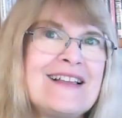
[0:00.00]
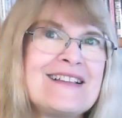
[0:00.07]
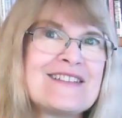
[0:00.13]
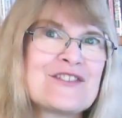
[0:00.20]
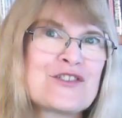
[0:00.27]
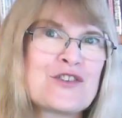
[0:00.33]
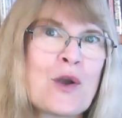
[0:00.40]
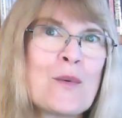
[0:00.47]

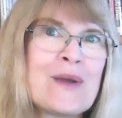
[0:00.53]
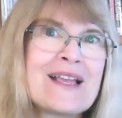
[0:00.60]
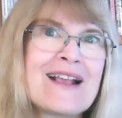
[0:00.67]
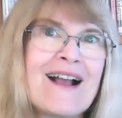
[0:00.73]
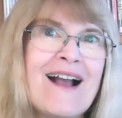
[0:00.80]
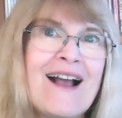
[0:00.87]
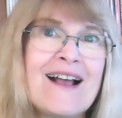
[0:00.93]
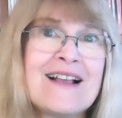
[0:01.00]
showing
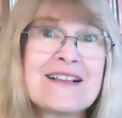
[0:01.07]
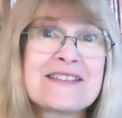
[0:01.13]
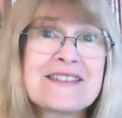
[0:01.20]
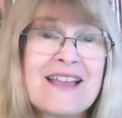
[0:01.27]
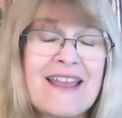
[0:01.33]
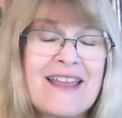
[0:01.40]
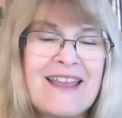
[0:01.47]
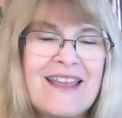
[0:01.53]
us
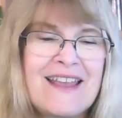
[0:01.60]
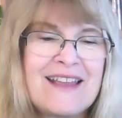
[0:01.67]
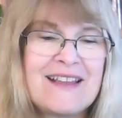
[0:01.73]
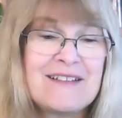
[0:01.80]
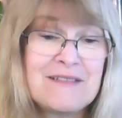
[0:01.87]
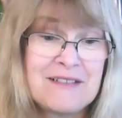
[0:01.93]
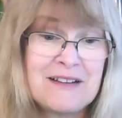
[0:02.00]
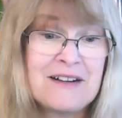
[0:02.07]
a